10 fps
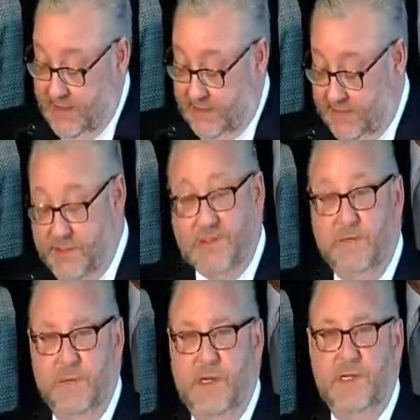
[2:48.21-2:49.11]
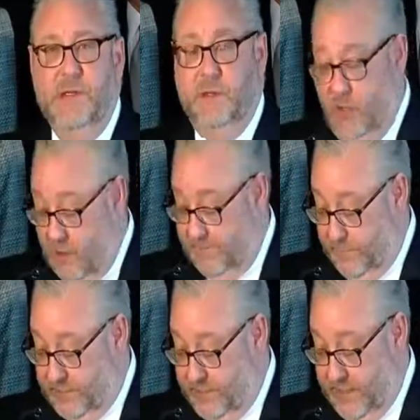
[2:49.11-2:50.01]
and the use of traditional law
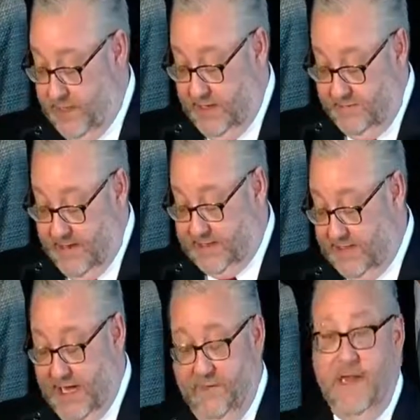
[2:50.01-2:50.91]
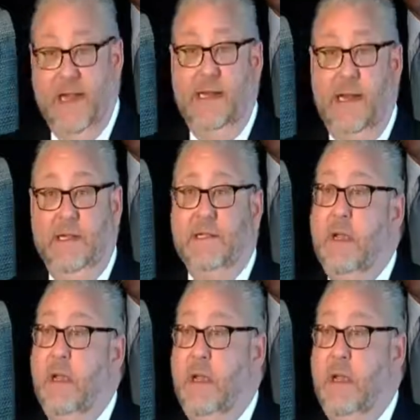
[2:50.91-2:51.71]
enforcement investigative techniques